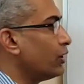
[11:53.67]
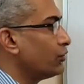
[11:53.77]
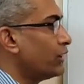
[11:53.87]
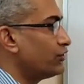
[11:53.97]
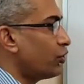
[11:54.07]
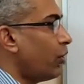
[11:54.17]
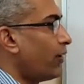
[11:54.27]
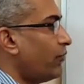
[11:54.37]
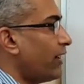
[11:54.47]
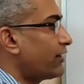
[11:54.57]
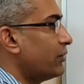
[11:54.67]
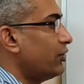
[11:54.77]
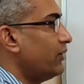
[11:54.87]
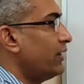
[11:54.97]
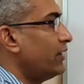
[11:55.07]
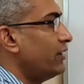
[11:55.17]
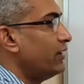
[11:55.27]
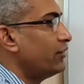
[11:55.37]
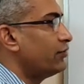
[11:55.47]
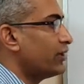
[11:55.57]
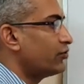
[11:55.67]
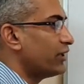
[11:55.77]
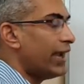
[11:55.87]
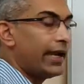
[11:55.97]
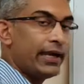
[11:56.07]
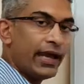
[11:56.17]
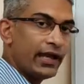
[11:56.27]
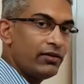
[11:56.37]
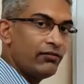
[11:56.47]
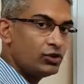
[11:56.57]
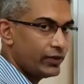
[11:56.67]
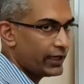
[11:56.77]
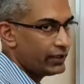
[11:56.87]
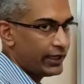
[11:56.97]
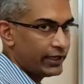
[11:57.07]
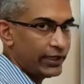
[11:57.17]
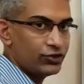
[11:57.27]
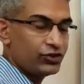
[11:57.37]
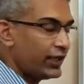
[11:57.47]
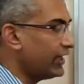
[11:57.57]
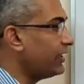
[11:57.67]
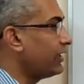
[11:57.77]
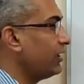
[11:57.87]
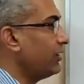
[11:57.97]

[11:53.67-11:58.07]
There is a common factor between 6 and 9, which we can take it as 3.